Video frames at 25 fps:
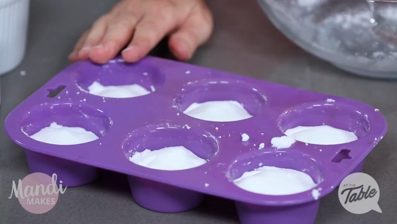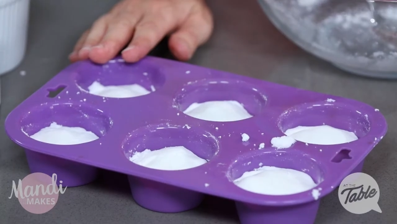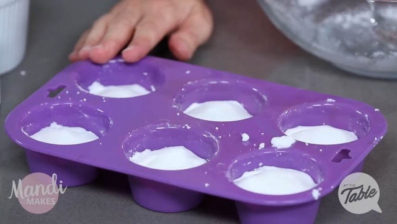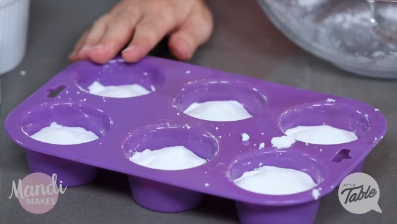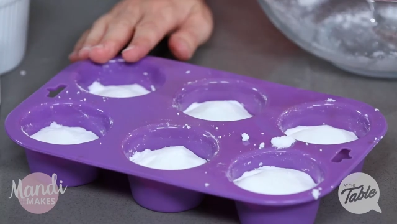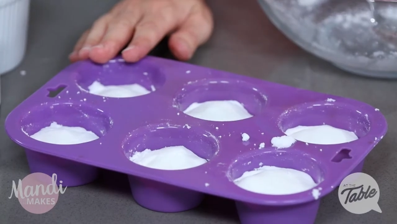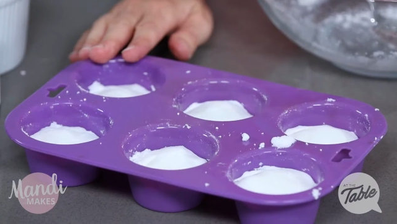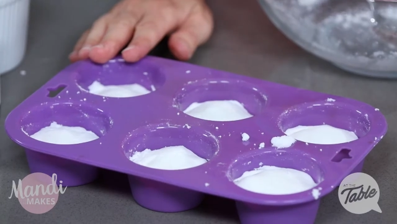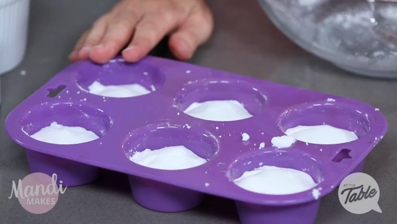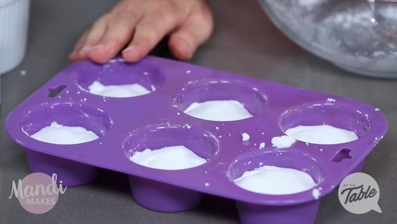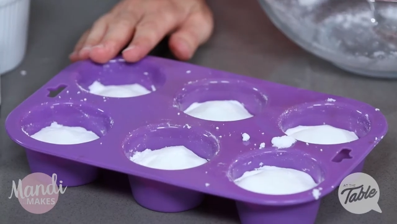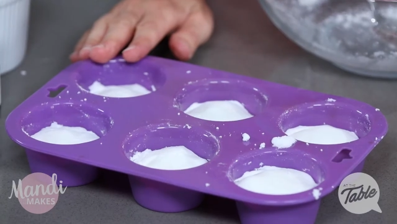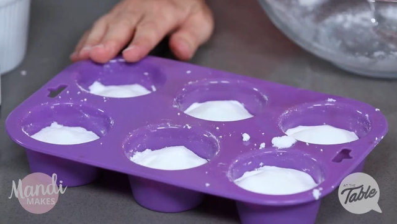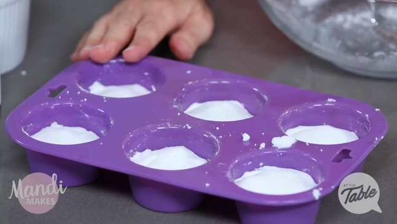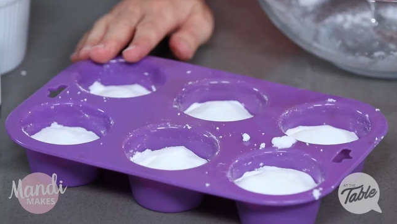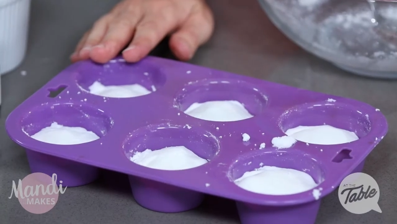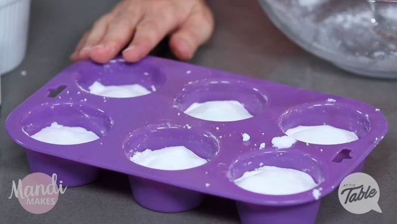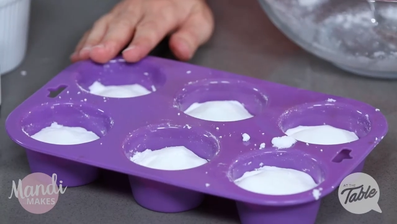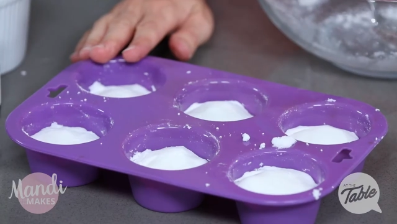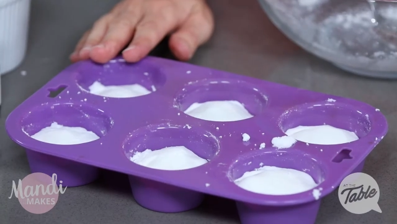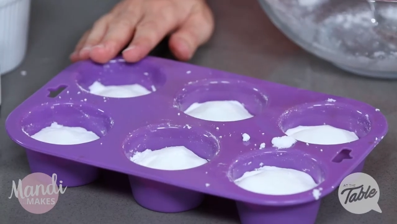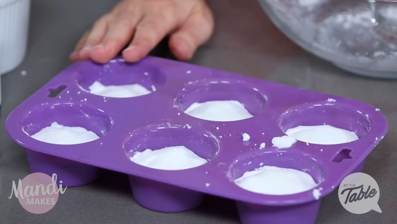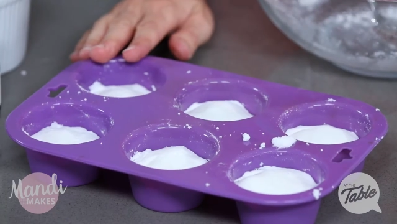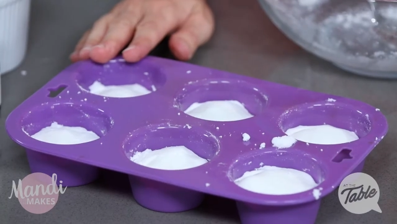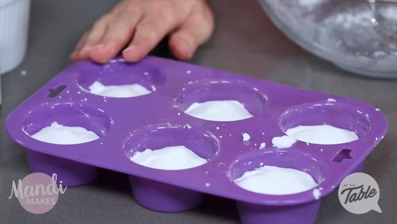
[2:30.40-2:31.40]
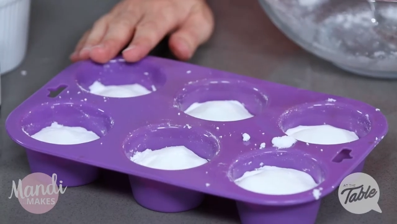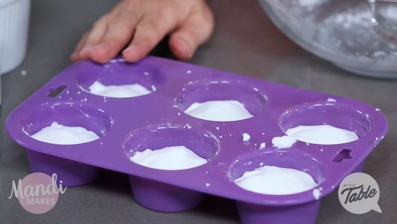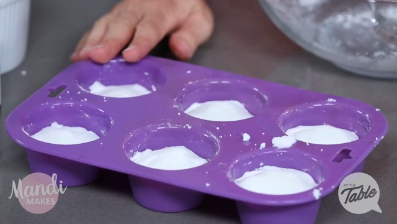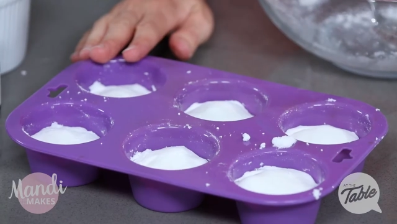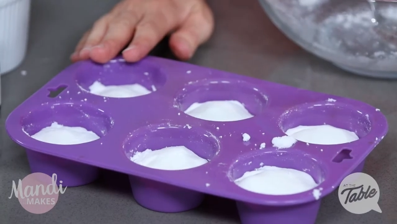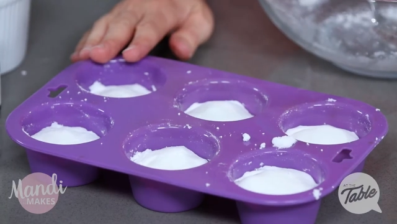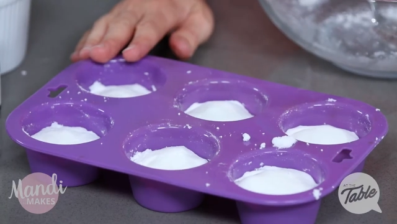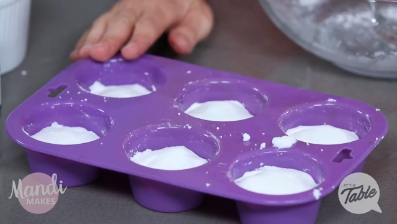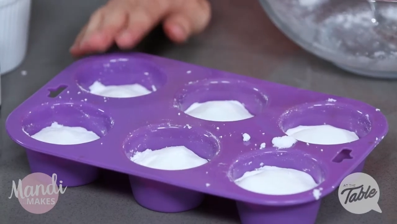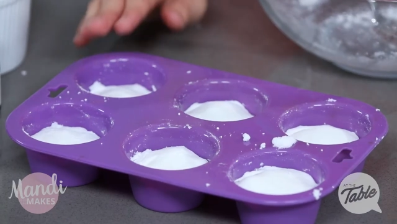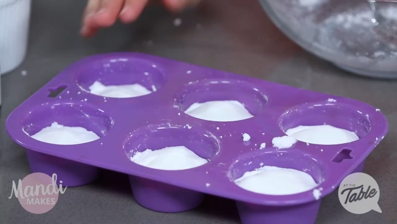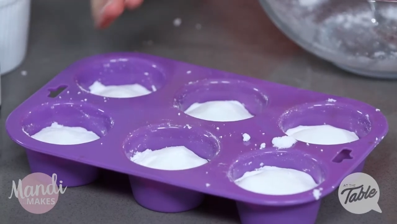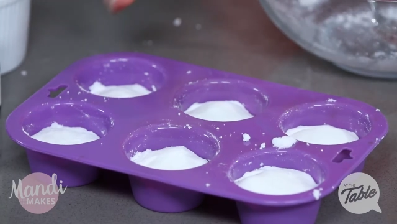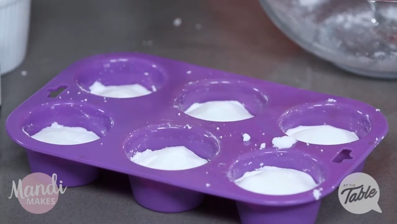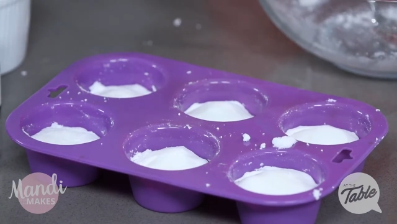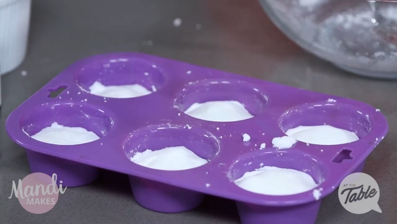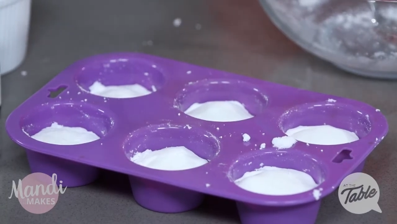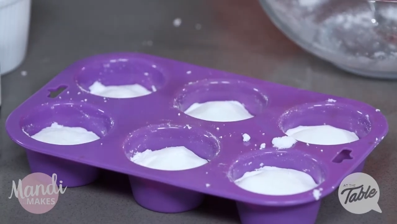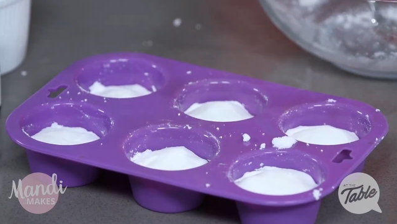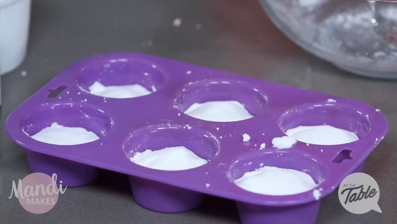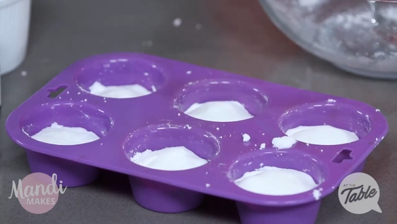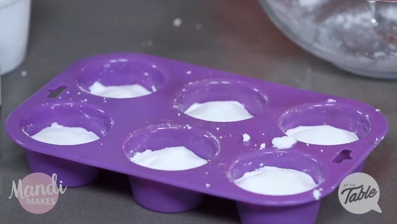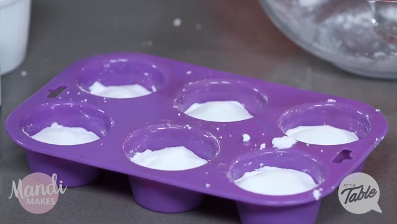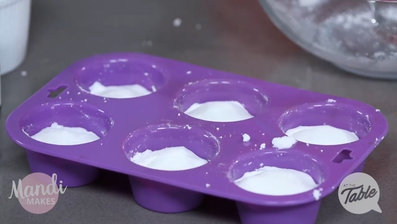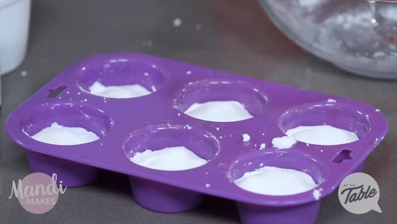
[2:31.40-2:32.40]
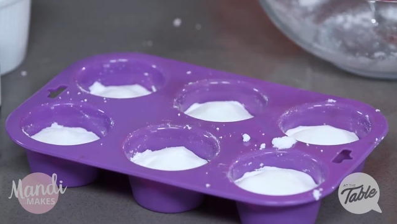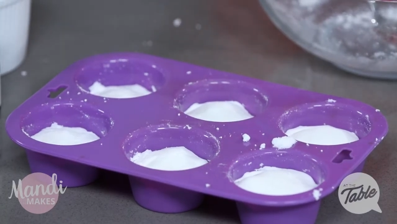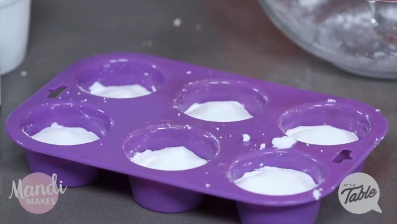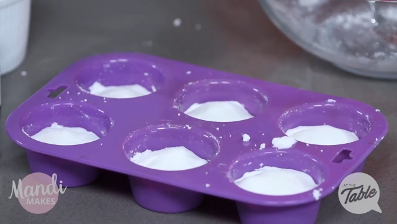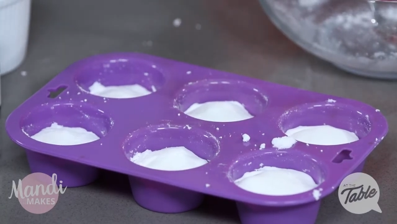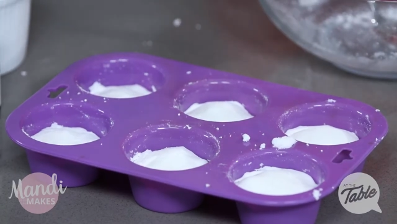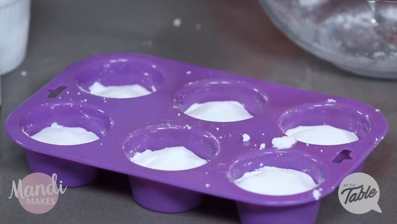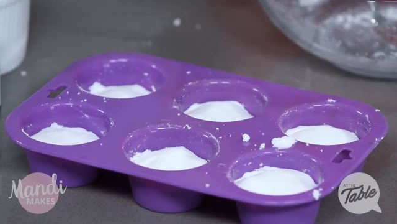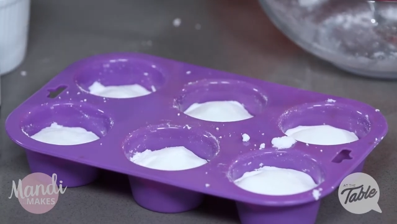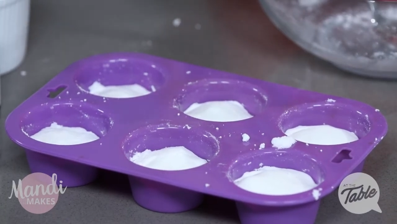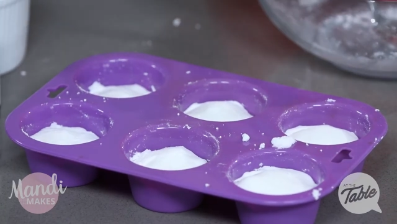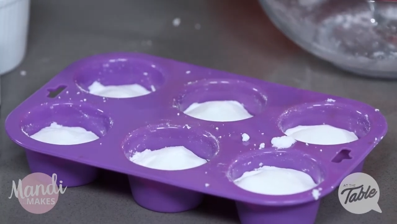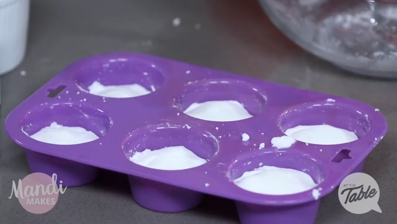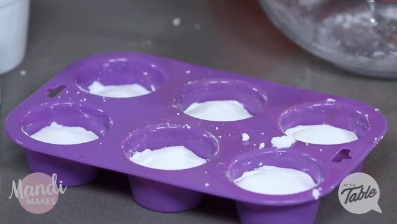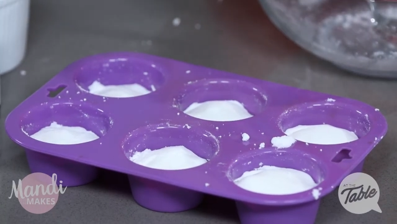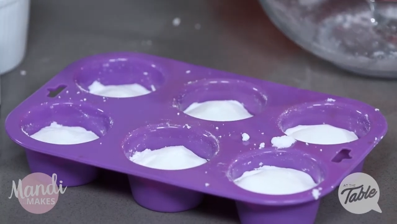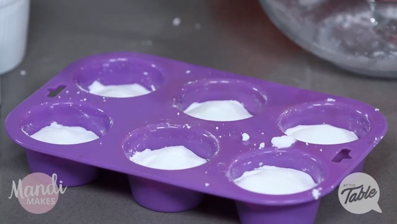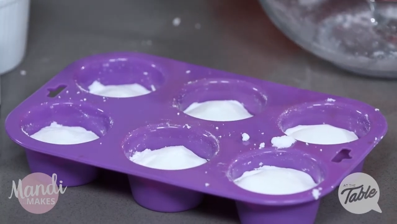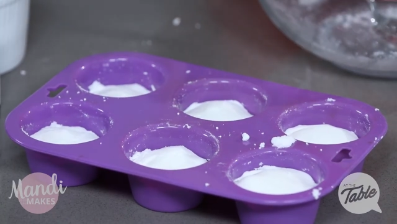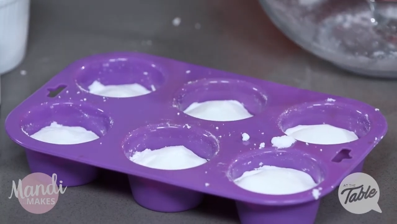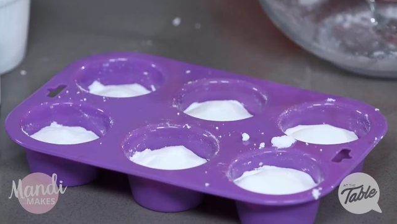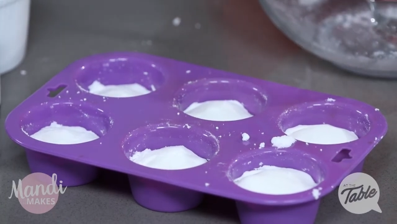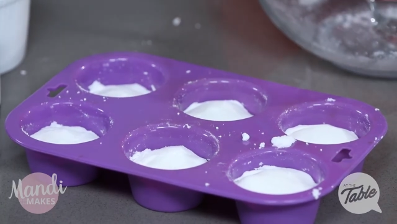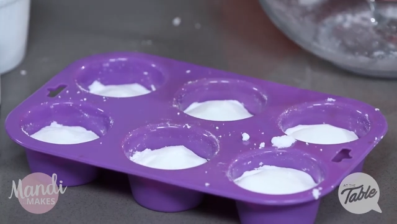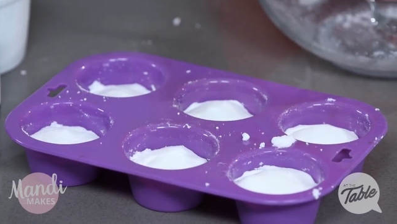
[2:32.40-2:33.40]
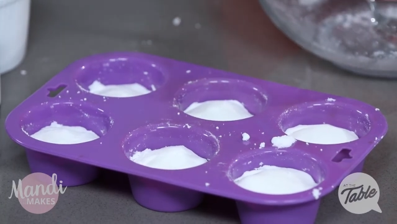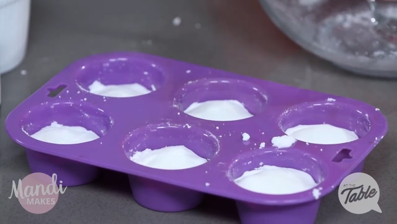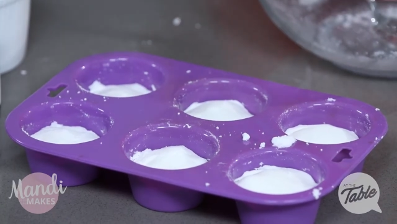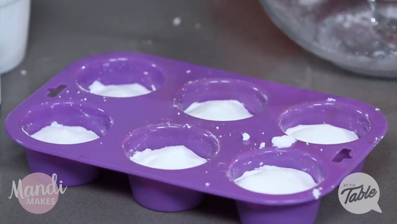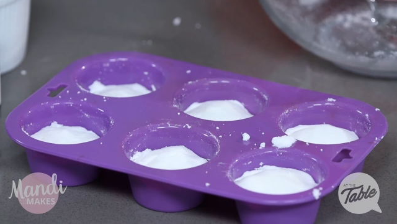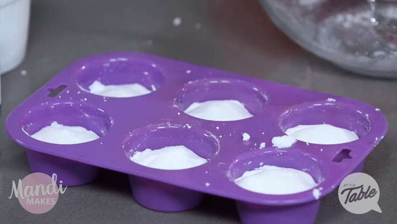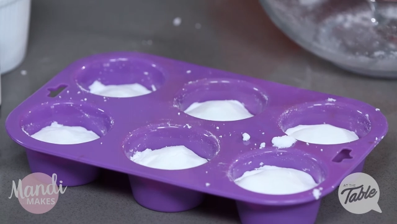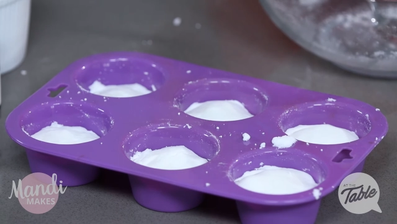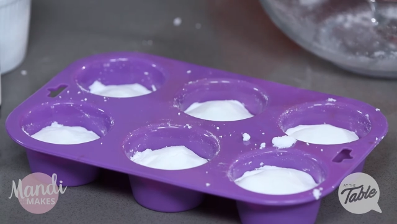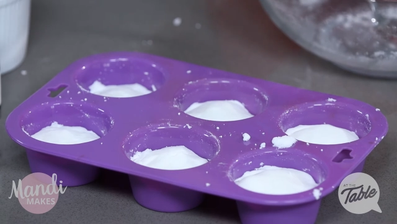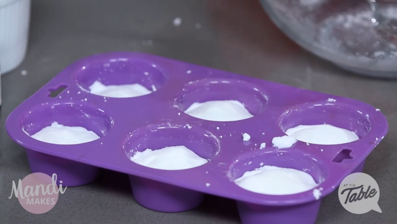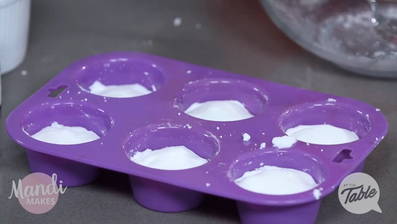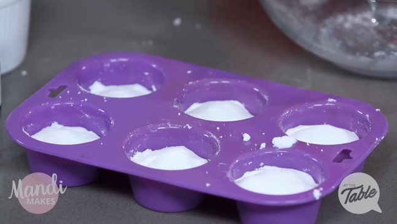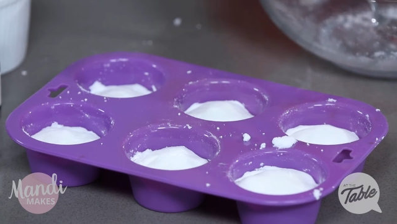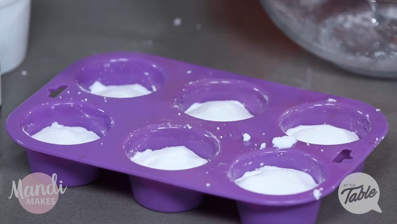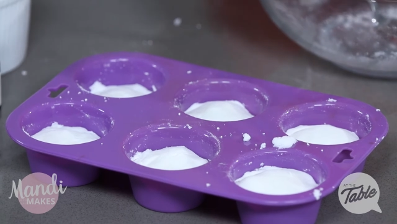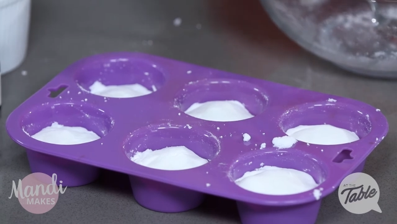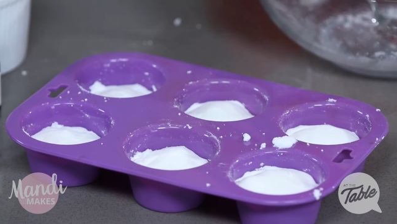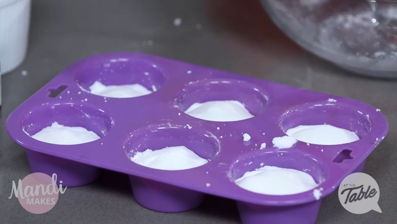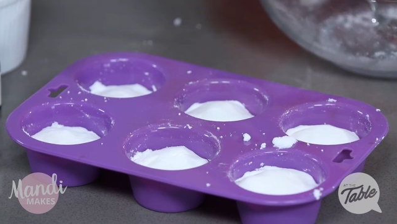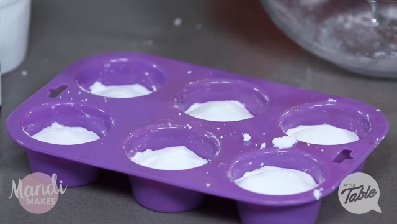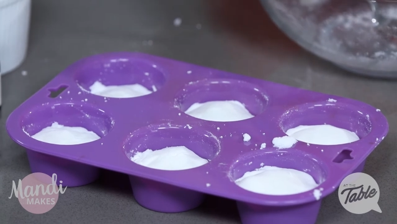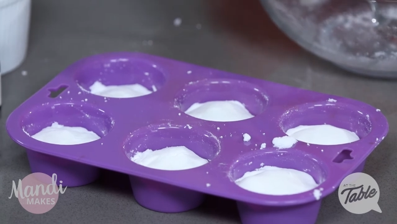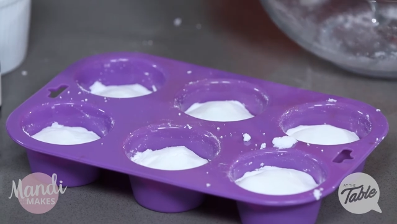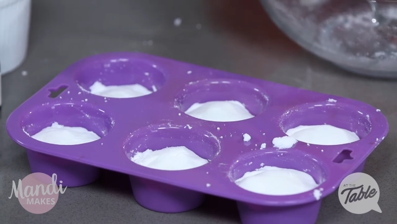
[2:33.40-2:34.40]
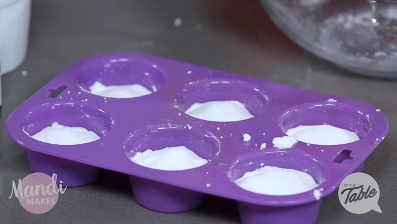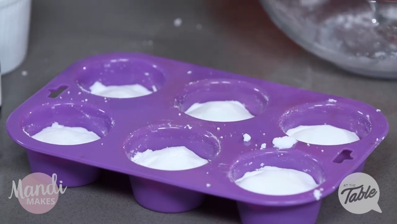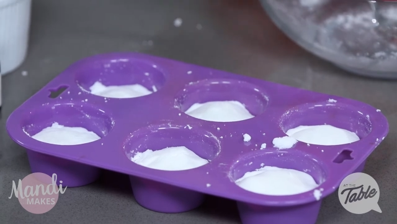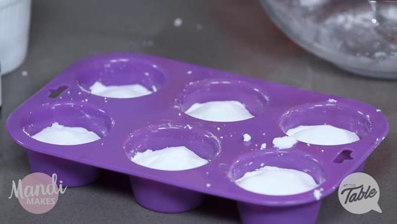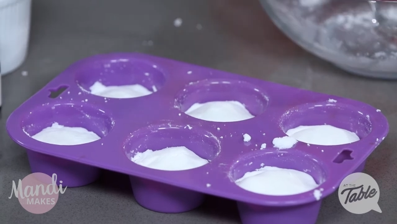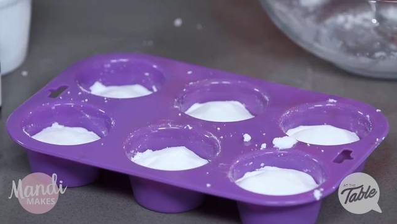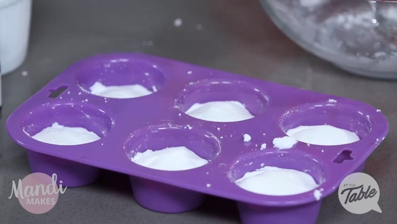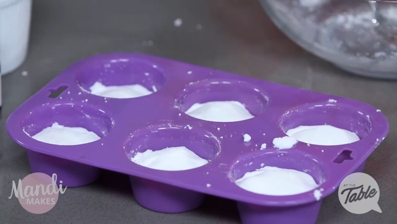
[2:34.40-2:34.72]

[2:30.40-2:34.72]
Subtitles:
Nobody's mouth can be seen.